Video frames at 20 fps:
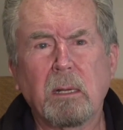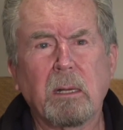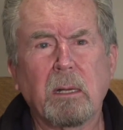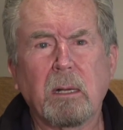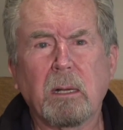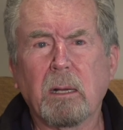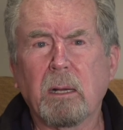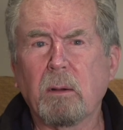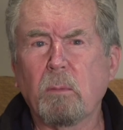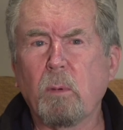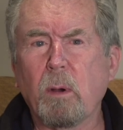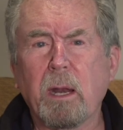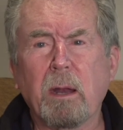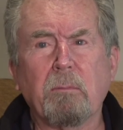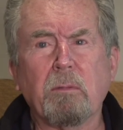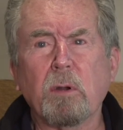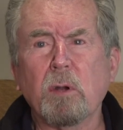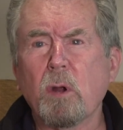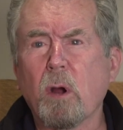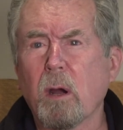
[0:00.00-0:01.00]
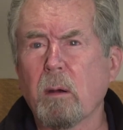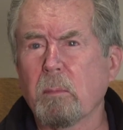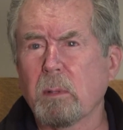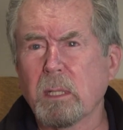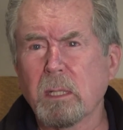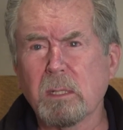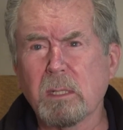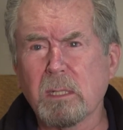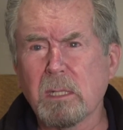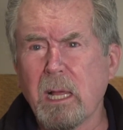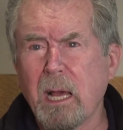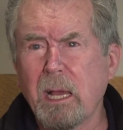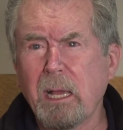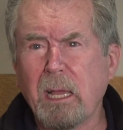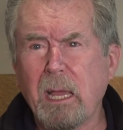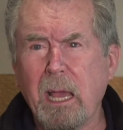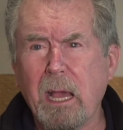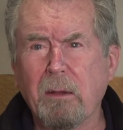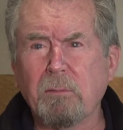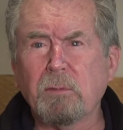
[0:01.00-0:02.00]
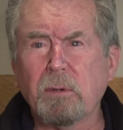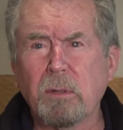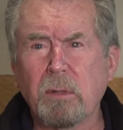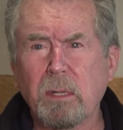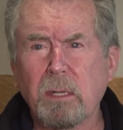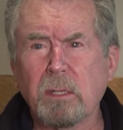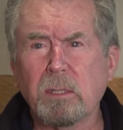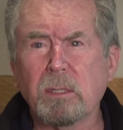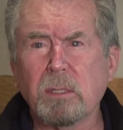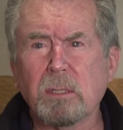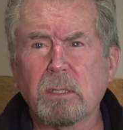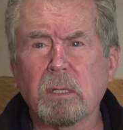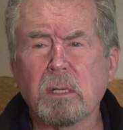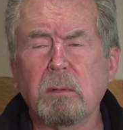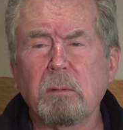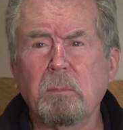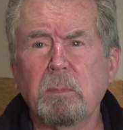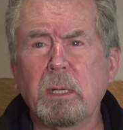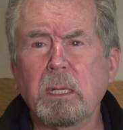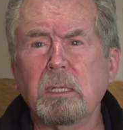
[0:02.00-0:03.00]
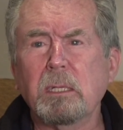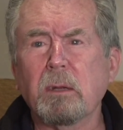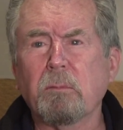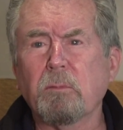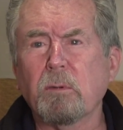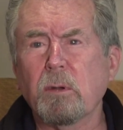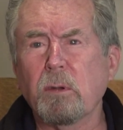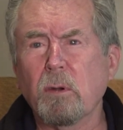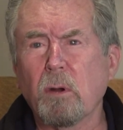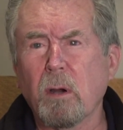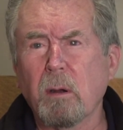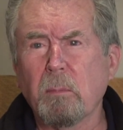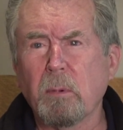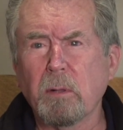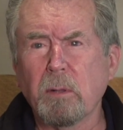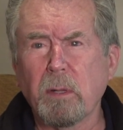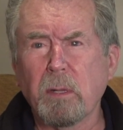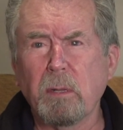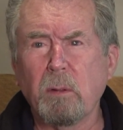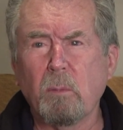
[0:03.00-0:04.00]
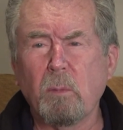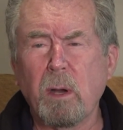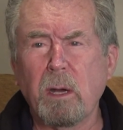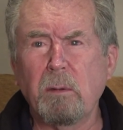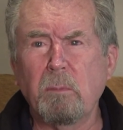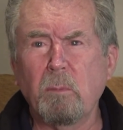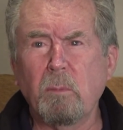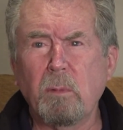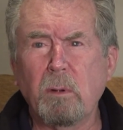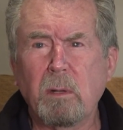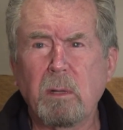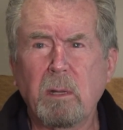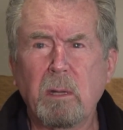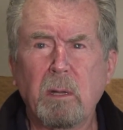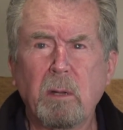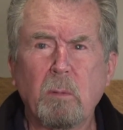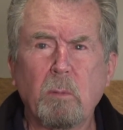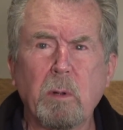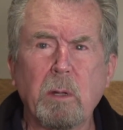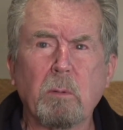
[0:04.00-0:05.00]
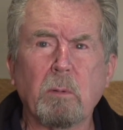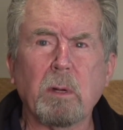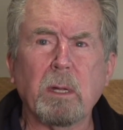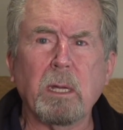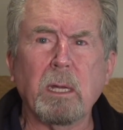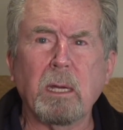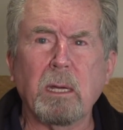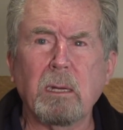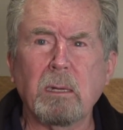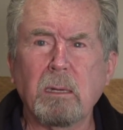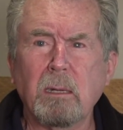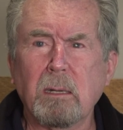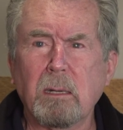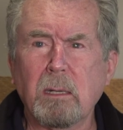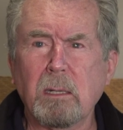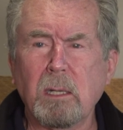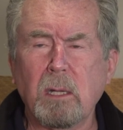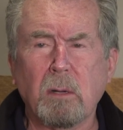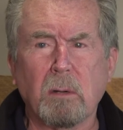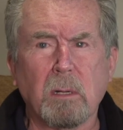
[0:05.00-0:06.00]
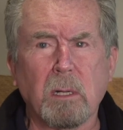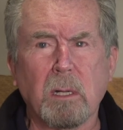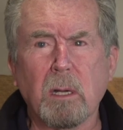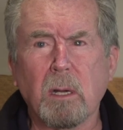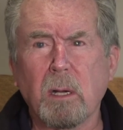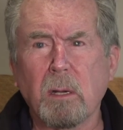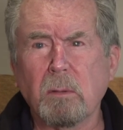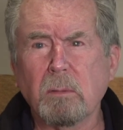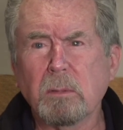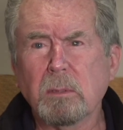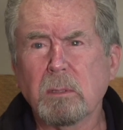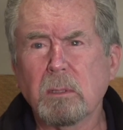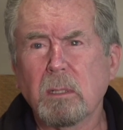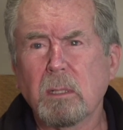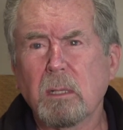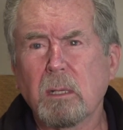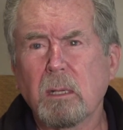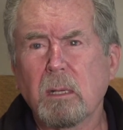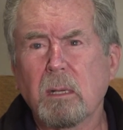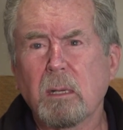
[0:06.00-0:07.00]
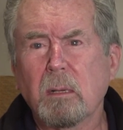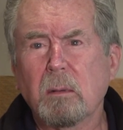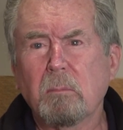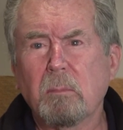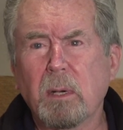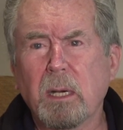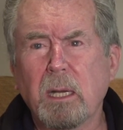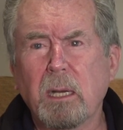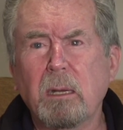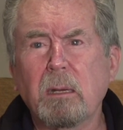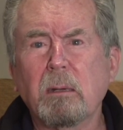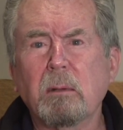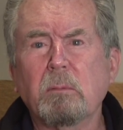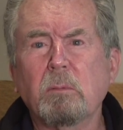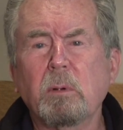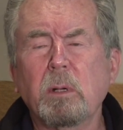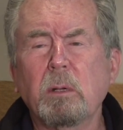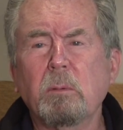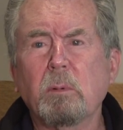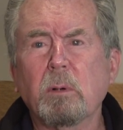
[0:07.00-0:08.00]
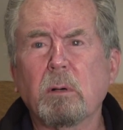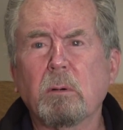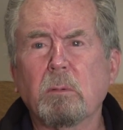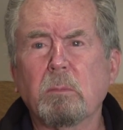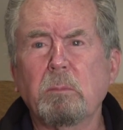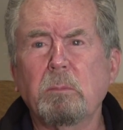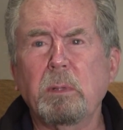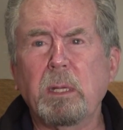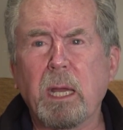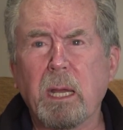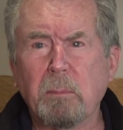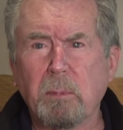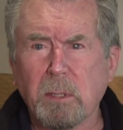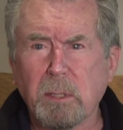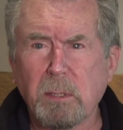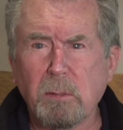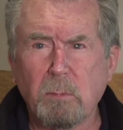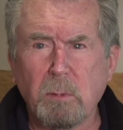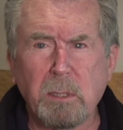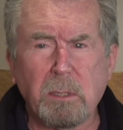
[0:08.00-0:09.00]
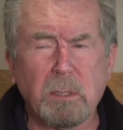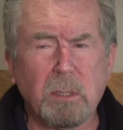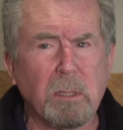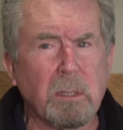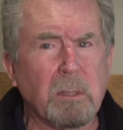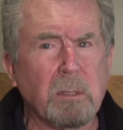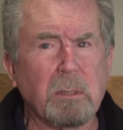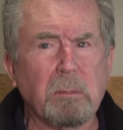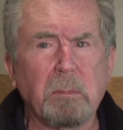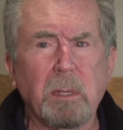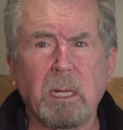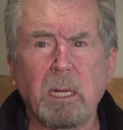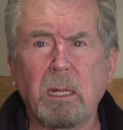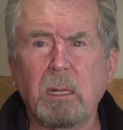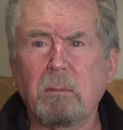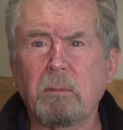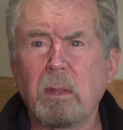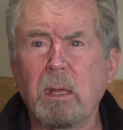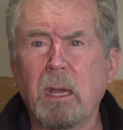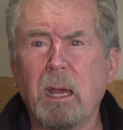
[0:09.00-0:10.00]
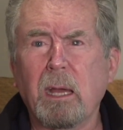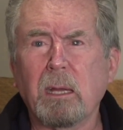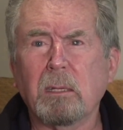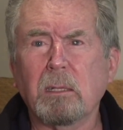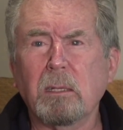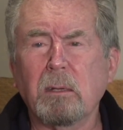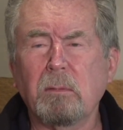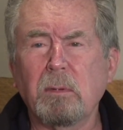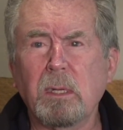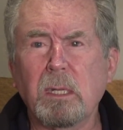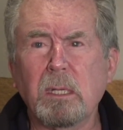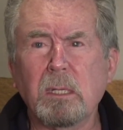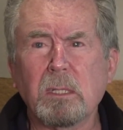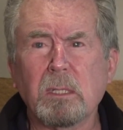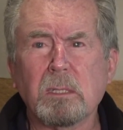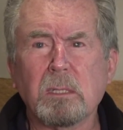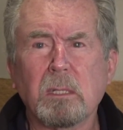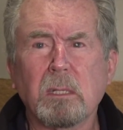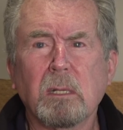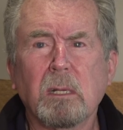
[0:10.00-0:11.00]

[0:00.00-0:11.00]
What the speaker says: whatever normal is like after this. It's going to be a different normal than the one we were in a year ago, but we will be able to return to many of the activities